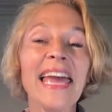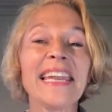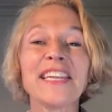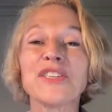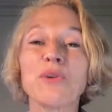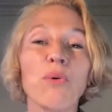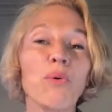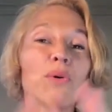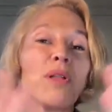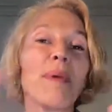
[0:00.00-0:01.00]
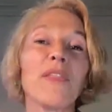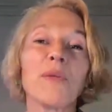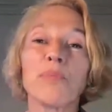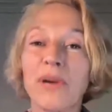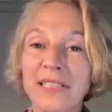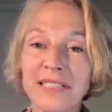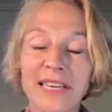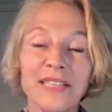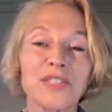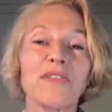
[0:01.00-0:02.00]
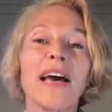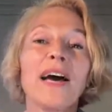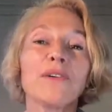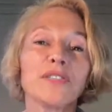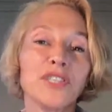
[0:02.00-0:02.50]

And it is all about the brain science of how to